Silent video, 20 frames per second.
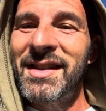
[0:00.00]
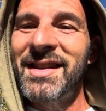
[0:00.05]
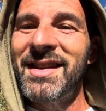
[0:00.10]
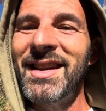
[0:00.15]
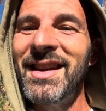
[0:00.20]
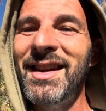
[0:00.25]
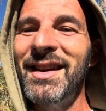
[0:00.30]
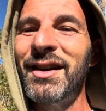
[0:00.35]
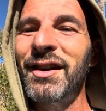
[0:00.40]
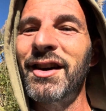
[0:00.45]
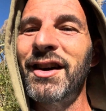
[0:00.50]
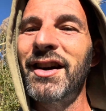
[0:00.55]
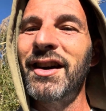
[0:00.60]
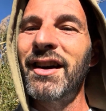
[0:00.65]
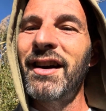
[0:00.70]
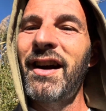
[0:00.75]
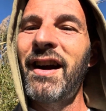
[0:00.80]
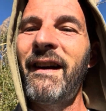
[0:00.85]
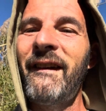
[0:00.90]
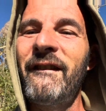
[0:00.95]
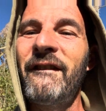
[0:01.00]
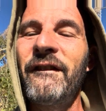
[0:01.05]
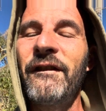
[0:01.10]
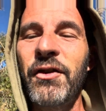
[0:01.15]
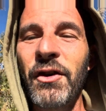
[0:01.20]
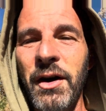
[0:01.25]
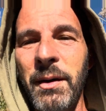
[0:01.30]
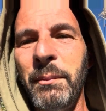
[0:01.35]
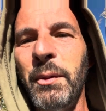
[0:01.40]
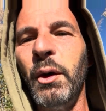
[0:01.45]
here.
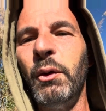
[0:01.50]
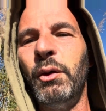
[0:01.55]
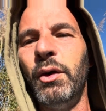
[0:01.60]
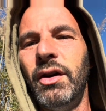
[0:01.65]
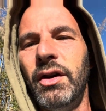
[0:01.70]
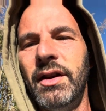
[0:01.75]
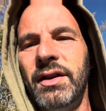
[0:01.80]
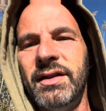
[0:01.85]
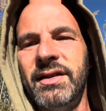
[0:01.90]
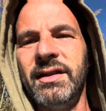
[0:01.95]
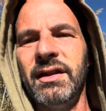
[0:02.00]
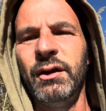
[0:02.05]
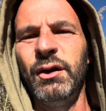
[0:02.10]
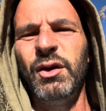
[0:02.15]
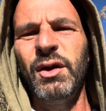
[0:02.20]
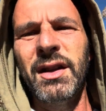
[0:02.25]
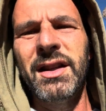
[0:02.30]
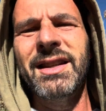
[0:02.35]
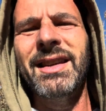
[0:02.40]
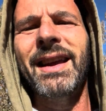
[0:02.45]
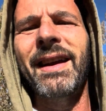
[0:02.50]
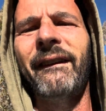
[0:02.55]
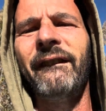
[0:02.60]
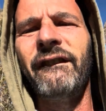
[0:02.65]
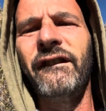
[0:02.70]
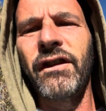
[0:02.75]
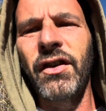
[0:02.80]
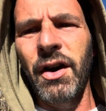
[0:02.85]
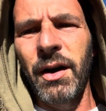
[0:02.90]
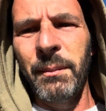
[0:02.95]
From the woods. Lunatic
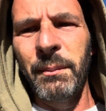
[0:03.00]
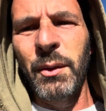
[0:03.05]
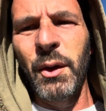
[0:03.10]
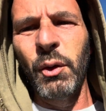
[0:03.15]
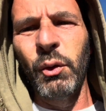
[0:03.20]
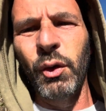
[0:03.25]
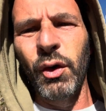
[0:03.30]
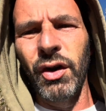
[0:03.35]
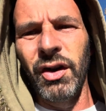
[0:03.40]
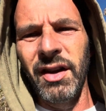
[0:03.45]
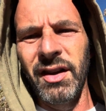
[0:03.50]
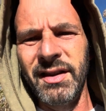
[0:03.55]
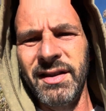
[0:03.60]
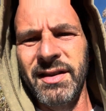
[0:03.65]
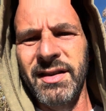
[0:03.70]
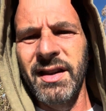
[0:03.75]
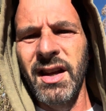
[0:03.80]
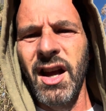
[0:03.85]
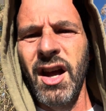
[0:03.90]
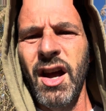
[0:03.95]
from the woods.